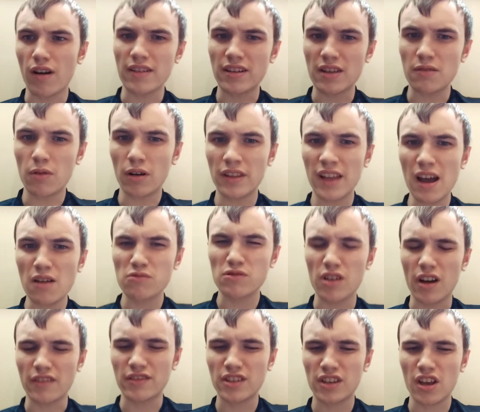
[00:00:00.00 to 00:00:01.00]
anyone else who
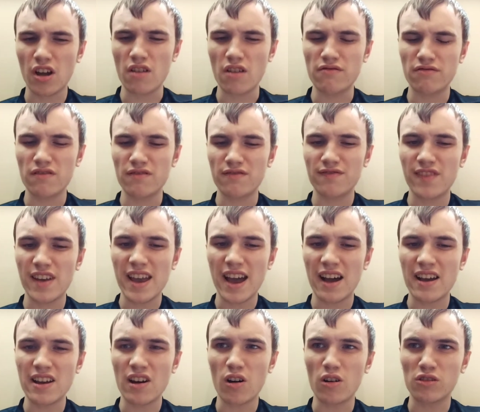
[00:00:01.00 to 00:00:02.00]
has to go through
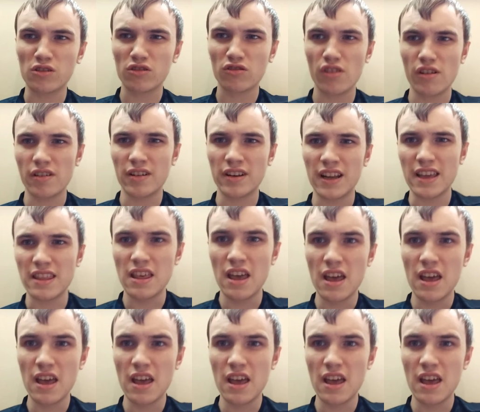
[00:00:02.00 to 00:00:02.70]
VAR scrutiny.